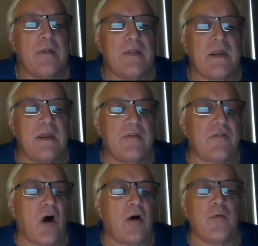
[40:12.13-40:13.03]
The
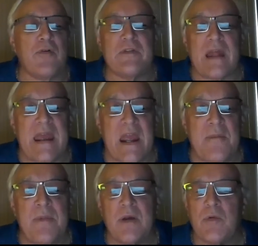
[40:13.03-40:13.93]
song was
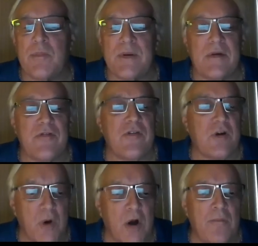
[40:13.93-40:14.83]
lame, it would be a
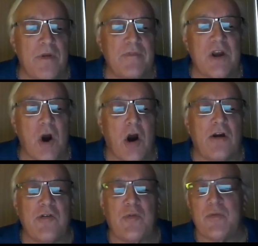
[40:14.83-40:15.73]
0. If the
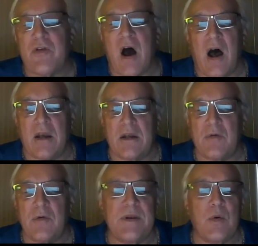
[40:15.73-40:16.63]
artist was hot, it
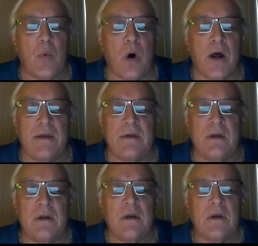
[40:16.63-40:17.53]
would be a 1.
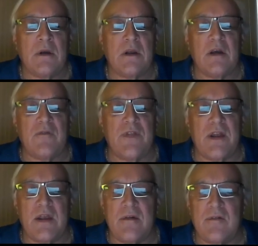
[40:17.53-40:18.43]
If
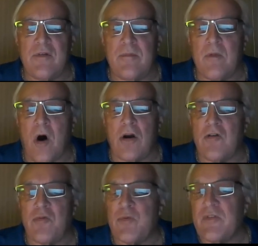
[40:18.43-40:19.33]
the
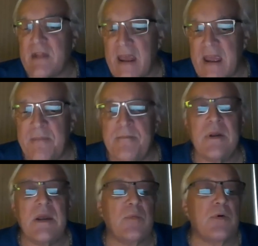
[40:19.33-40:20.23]
artist was lame,
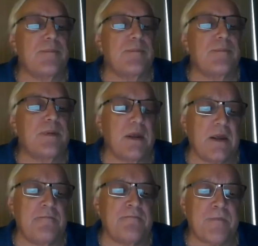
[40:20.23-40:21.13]
it would
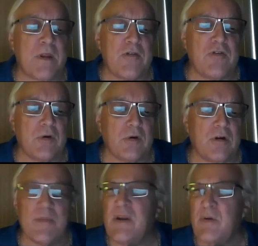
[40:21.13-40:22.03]
be 0.
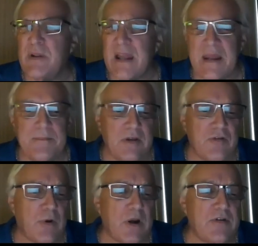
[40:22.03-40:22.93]
Everybody knows what lame means,
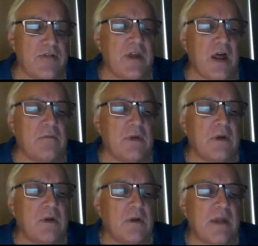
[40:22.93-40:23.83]
right? Just not
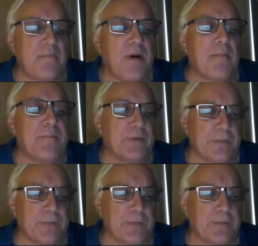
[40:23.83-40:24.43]
popular.